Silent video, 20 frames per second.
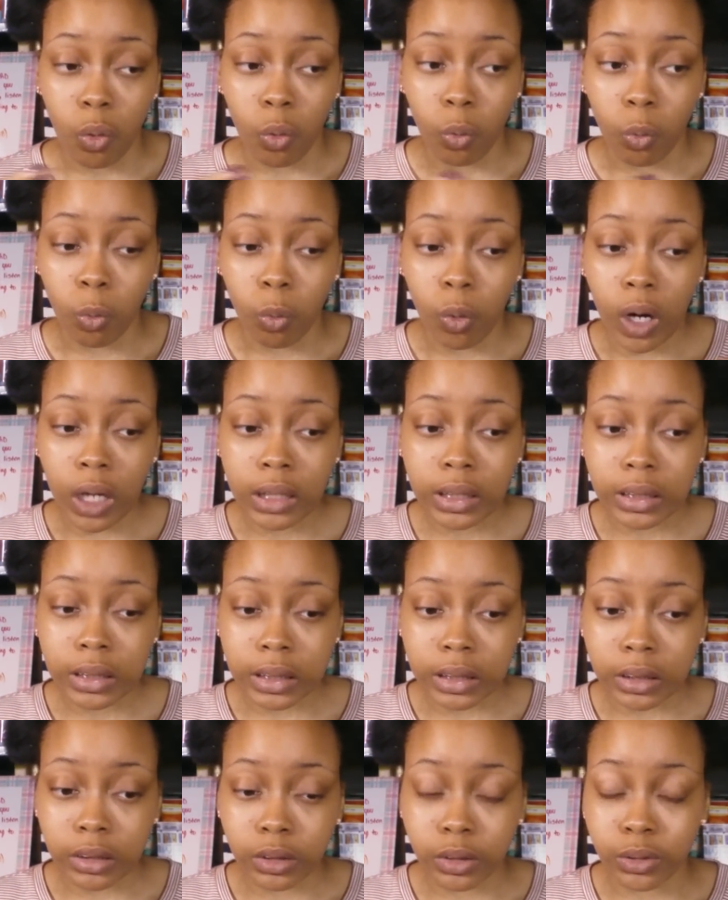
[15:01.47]
one
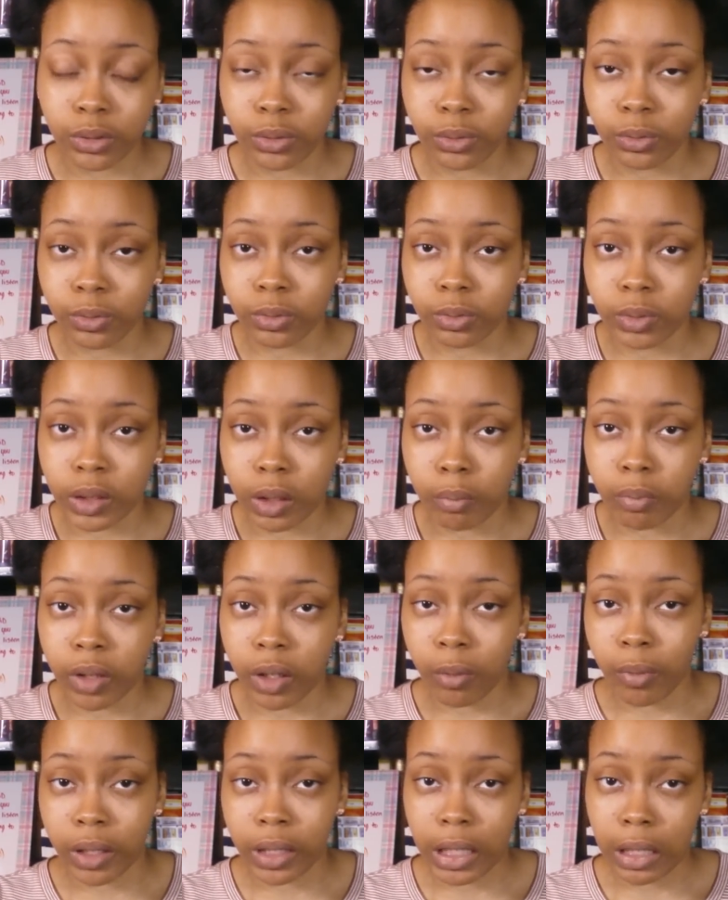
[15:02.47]
didn't do
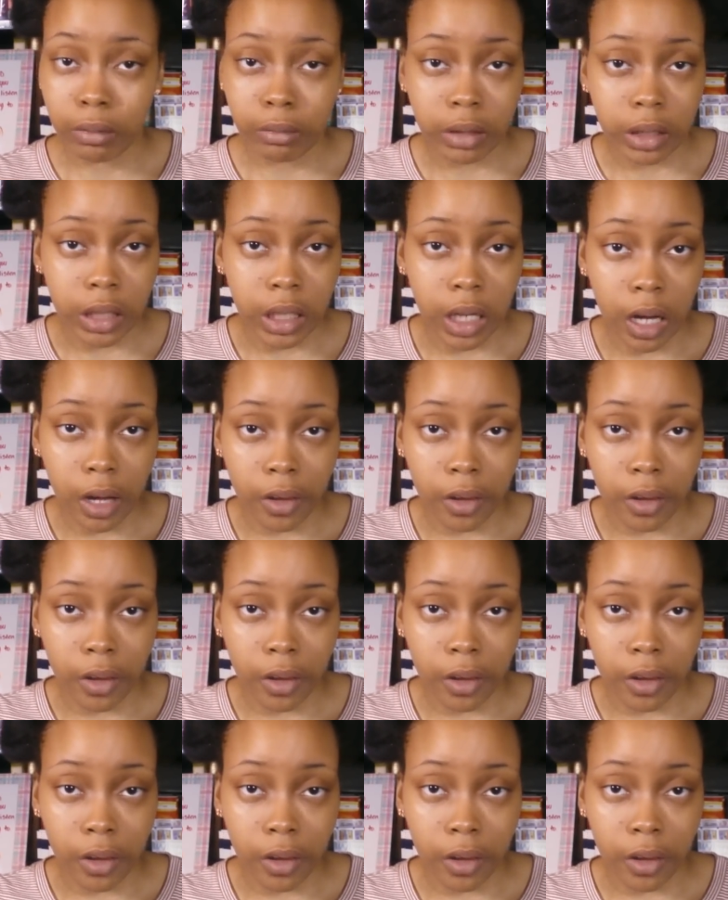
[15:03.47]
something without the